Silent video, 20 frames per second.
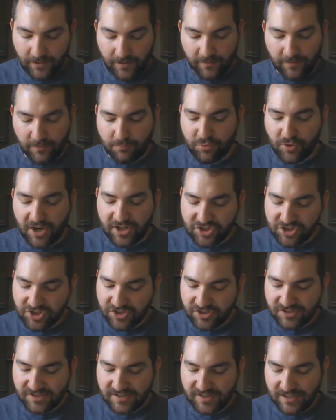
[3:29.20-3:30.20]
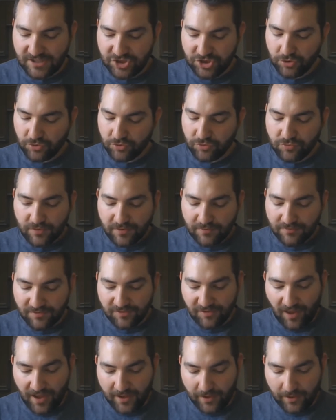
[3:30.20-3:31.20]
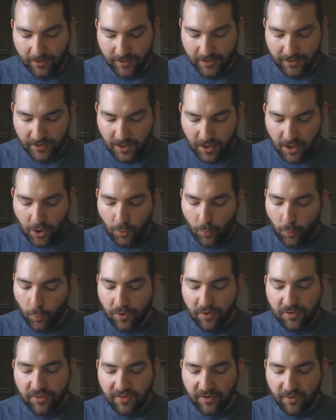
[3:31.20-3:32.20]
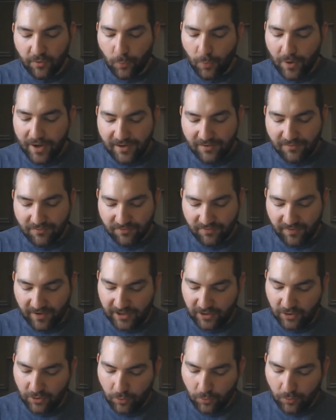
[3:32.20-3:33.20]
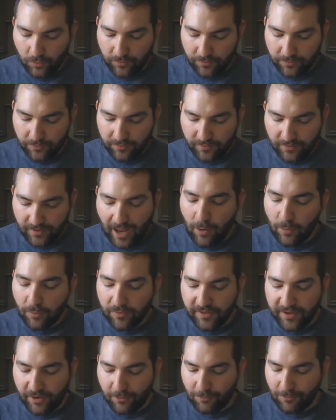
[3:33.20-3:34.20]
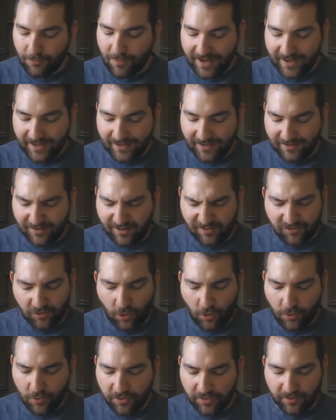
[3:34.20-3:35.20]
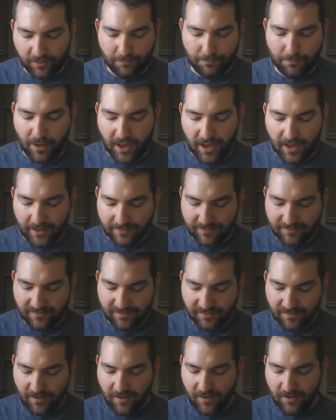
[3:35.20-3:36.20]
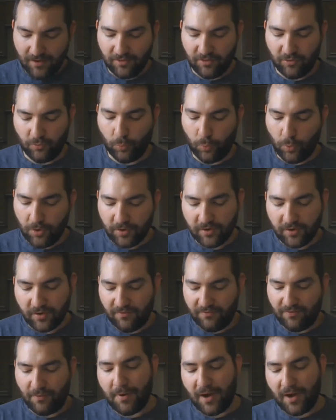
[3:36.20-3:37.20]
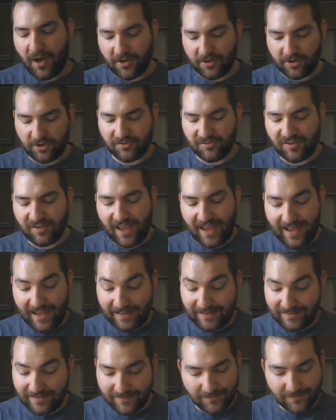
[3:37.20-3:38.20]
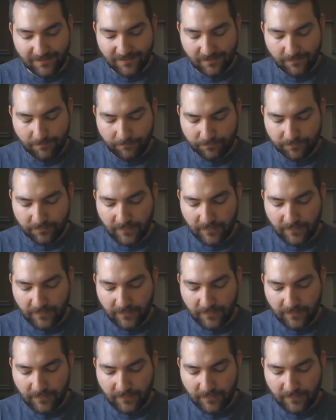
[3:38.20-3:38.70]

The precious children of Zion, worth their weight in fine gold, how they are reckoned as earthen pots, the work of a potter's hands.